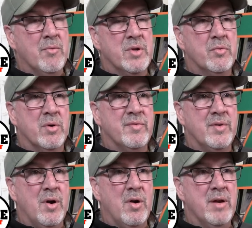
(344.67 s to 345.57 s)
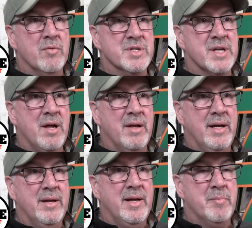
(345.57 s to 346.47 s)
I went to work for Ernie
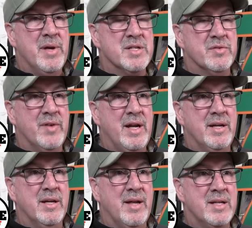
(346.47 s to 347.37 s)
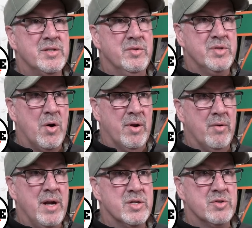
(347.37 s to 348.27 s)
Roselli in Pennsylvania, and that's who Tony
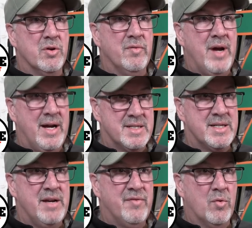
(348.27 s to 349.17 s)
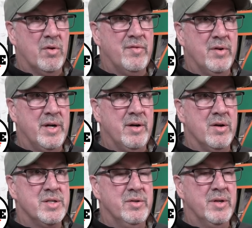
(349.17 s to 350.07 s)
Raines drove ASA for for a
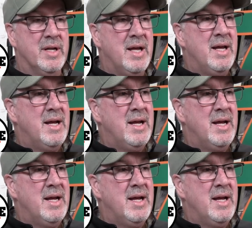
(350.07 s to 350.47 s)
year or two, and